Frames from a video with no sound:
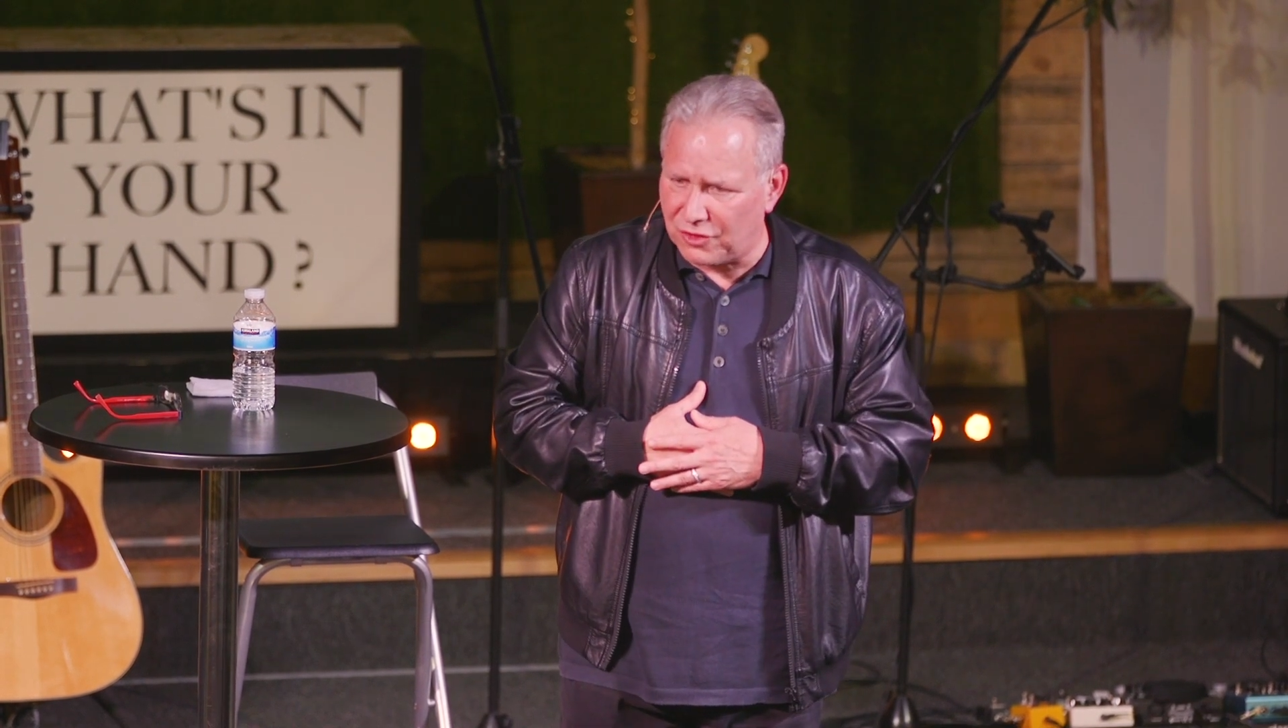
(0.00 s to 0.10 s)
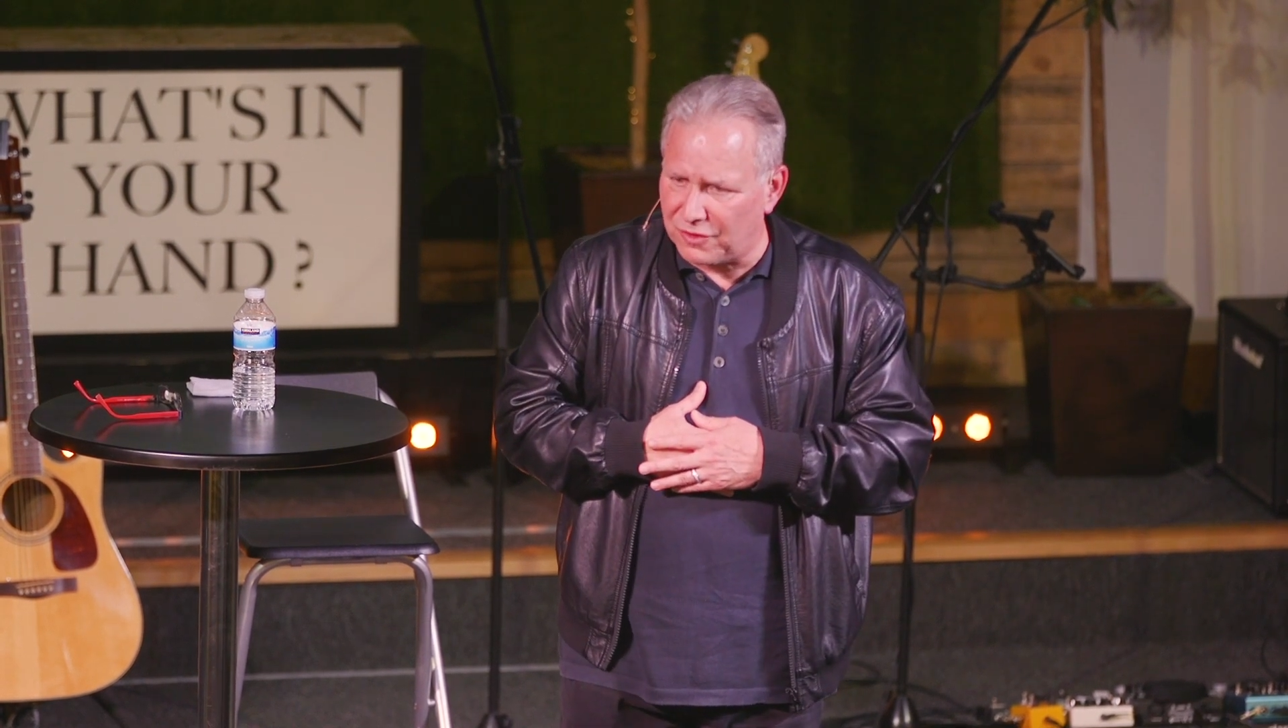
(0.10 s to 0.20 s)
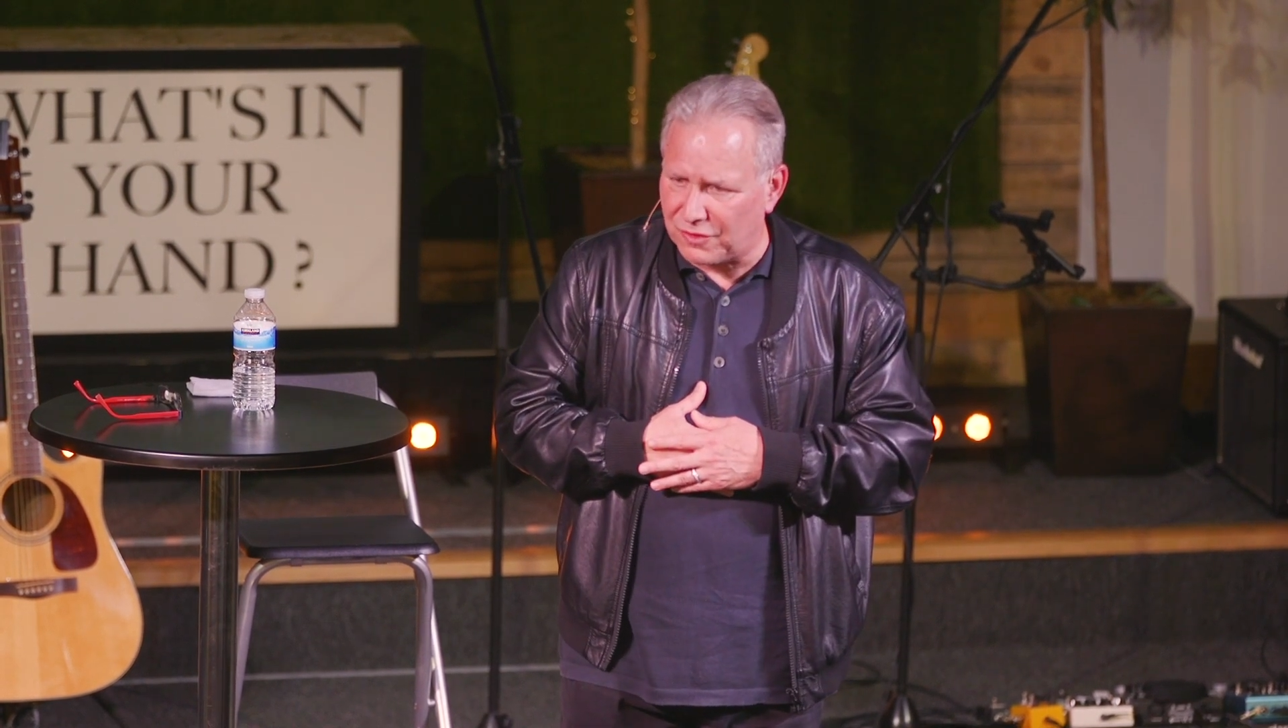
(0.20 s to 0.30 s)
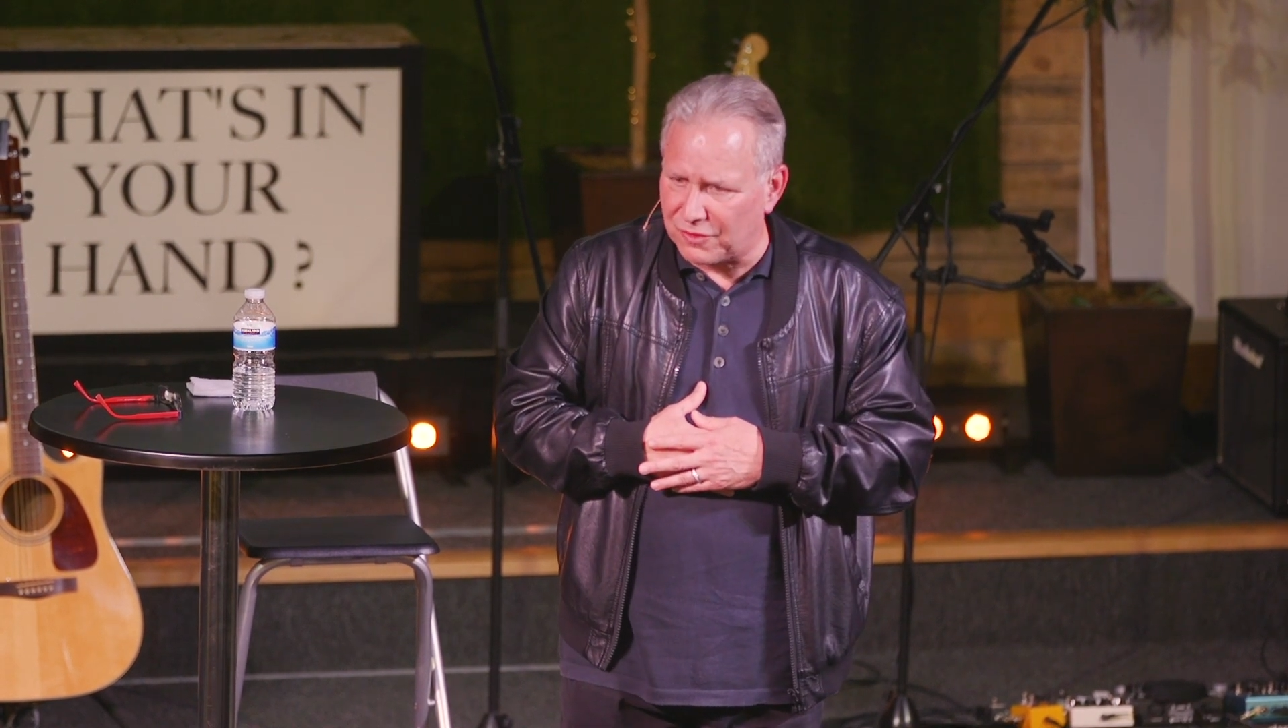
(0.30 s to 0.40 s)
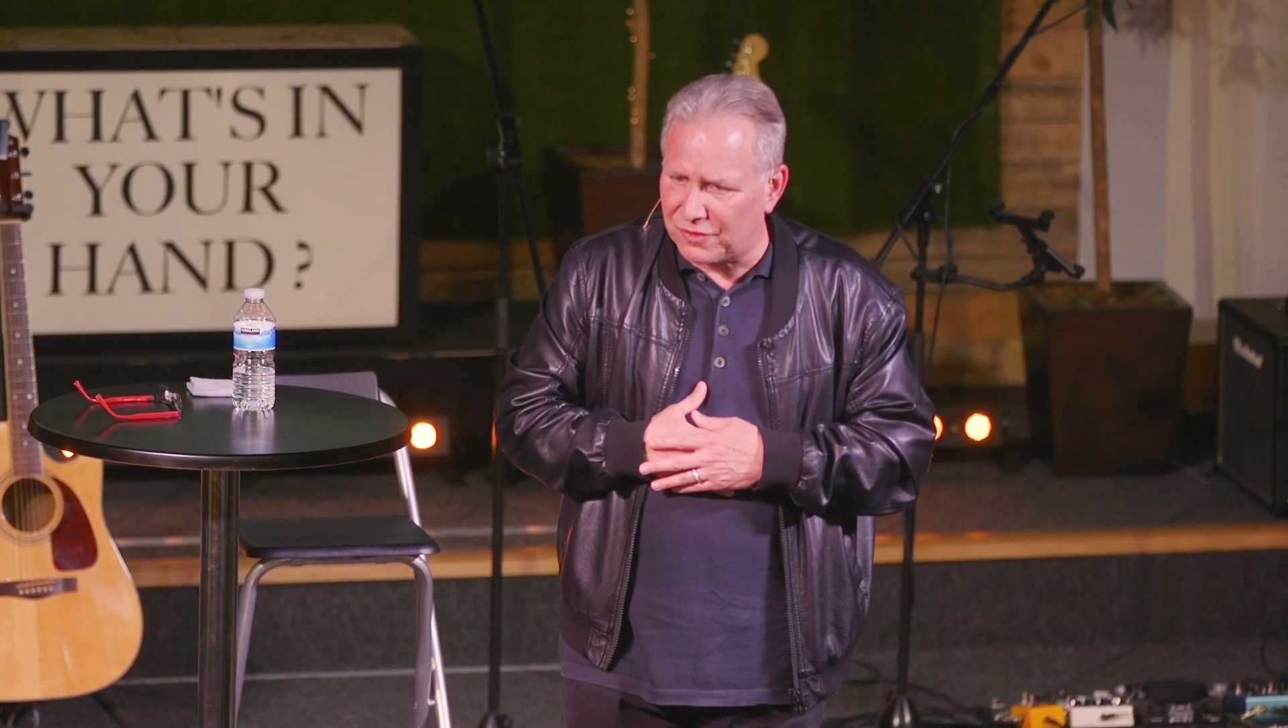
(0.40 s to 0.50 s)

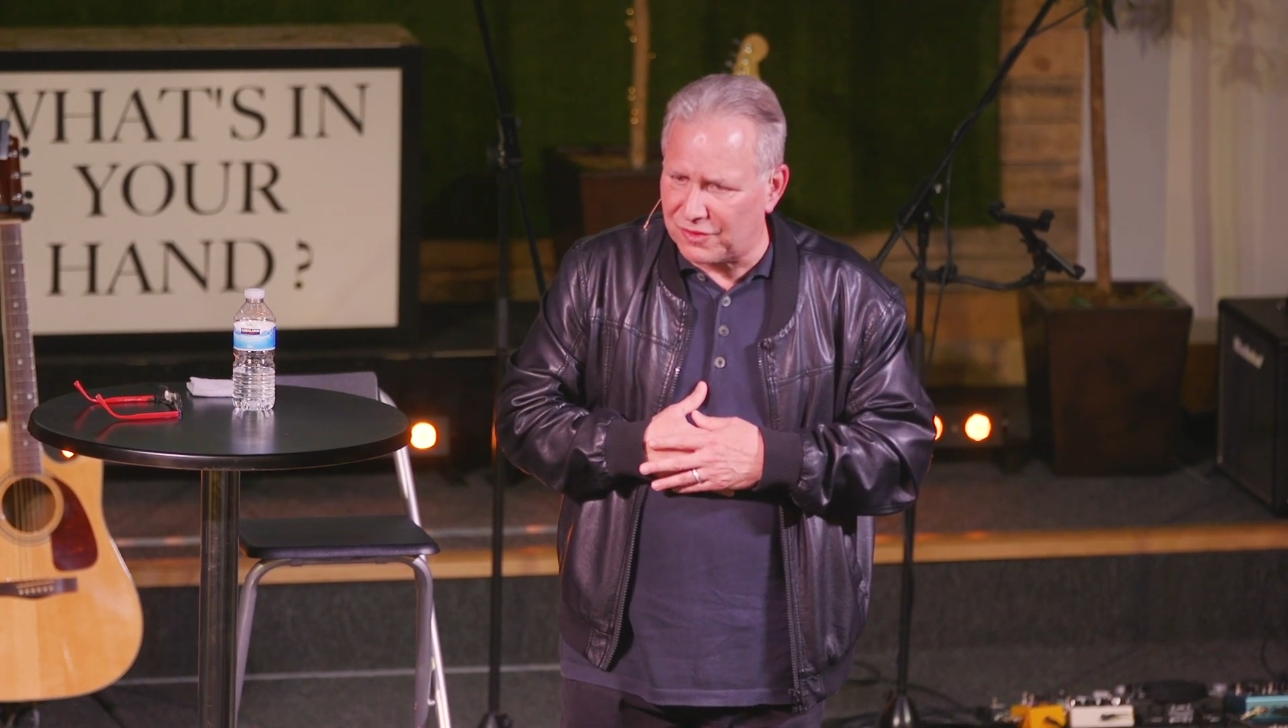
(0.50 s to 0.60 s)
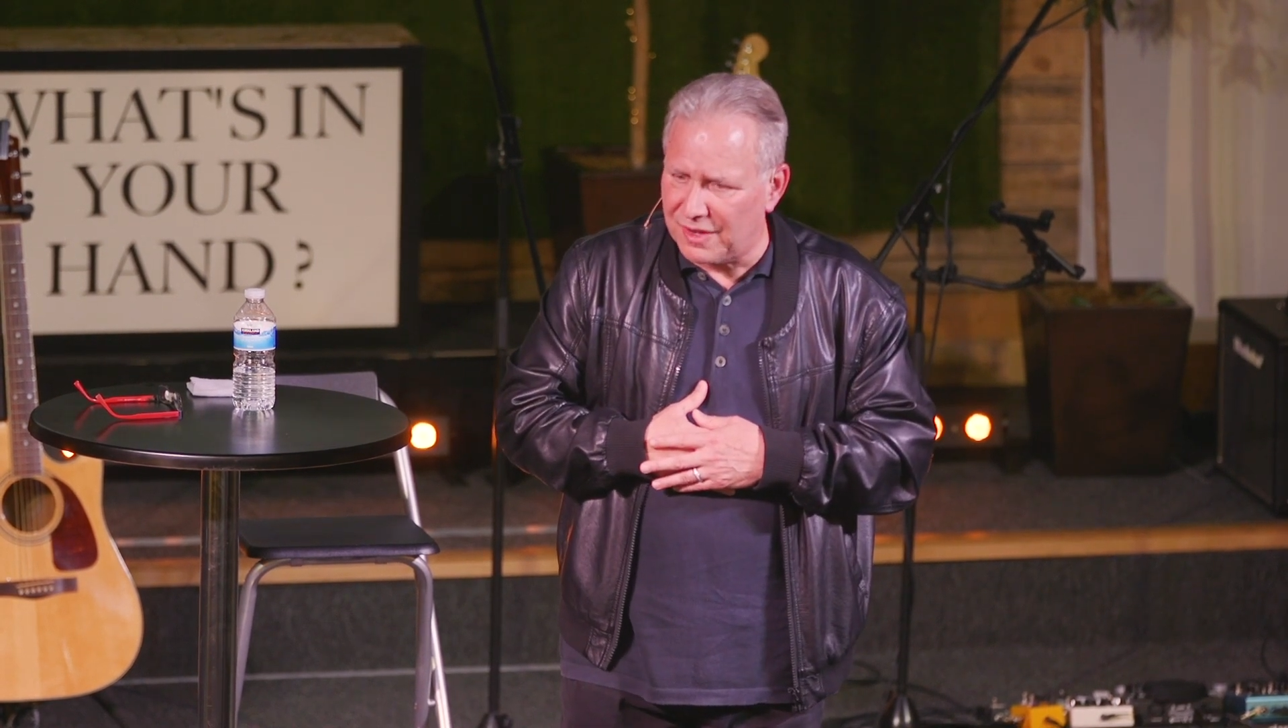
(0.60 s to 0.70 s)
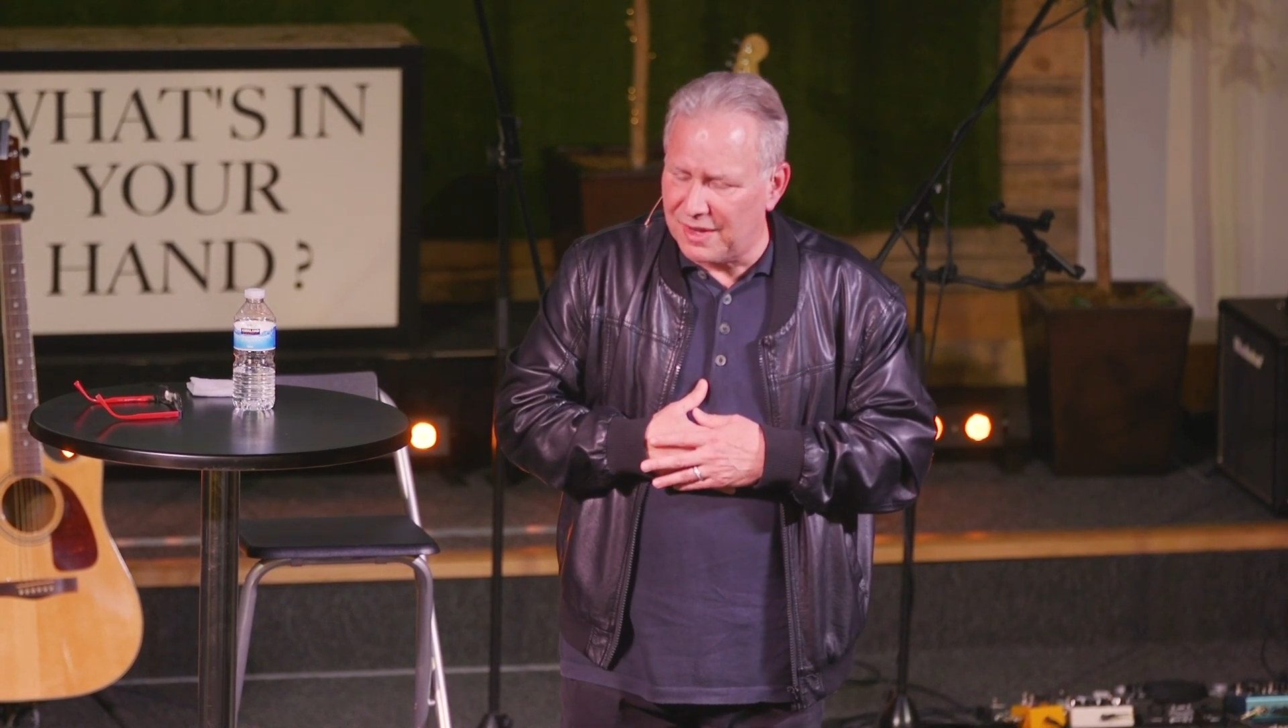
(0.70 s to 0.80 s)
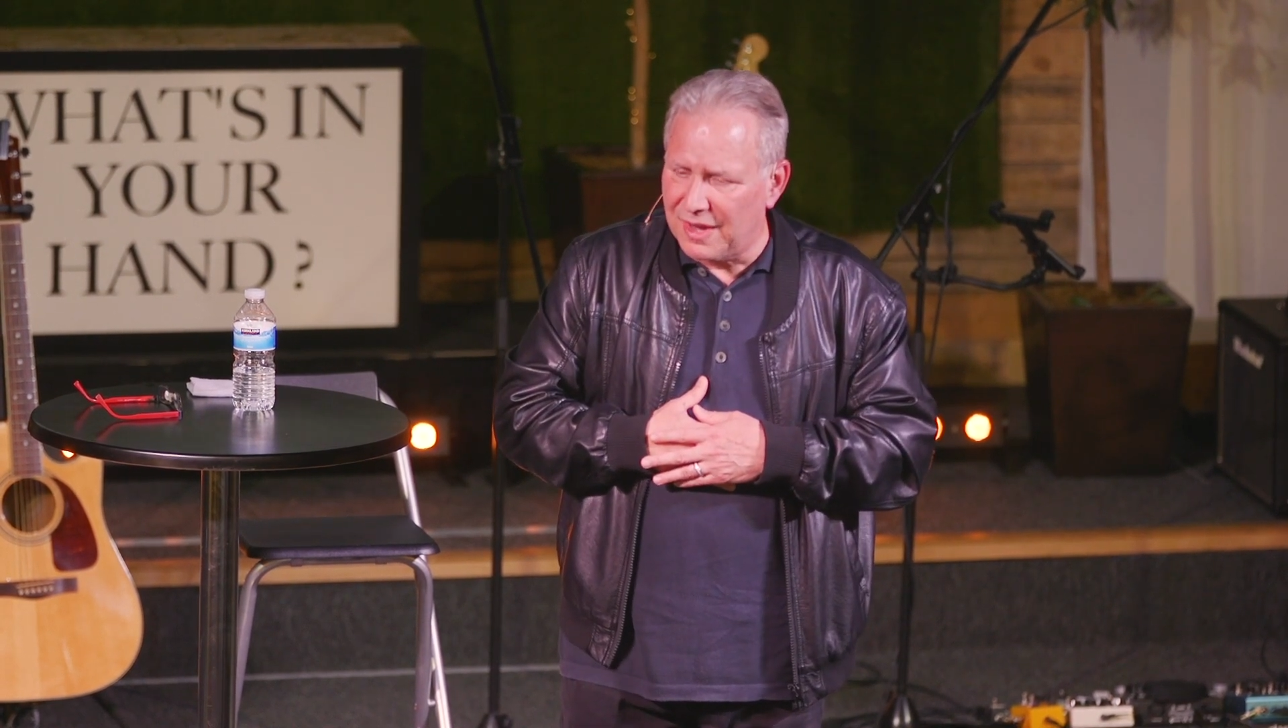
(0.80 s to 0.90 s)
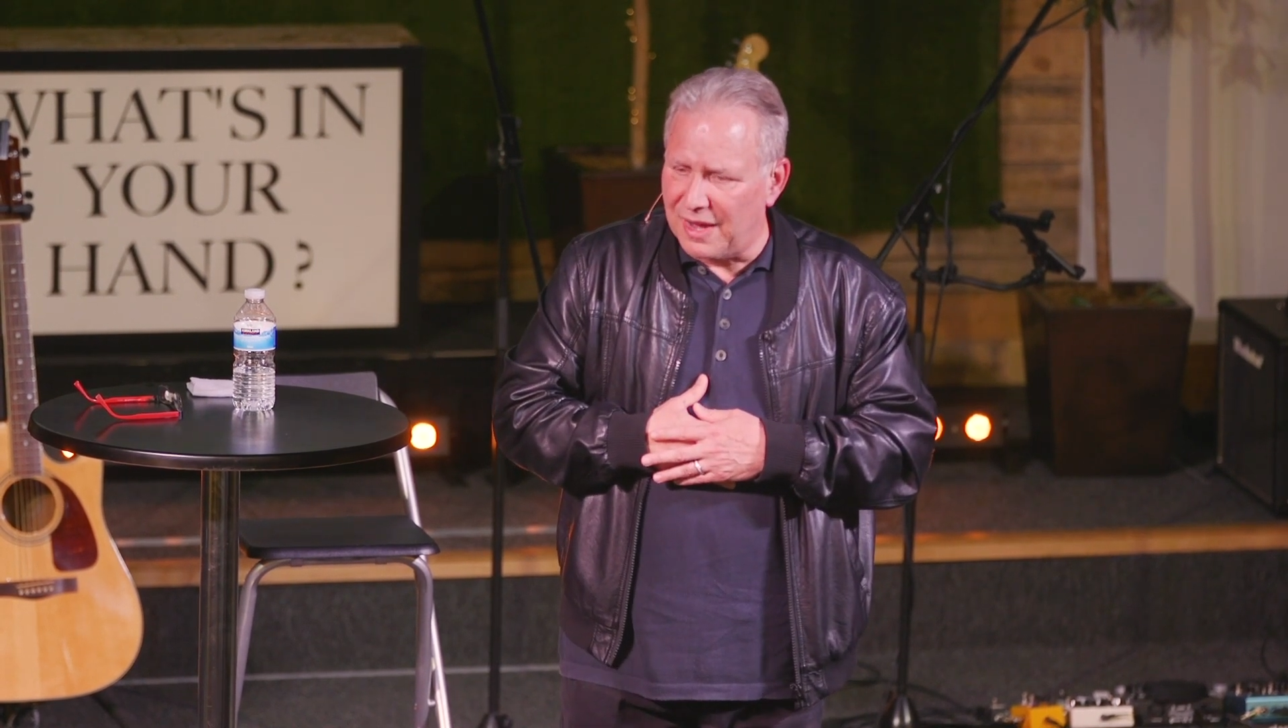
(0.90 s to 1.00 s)
Jesus.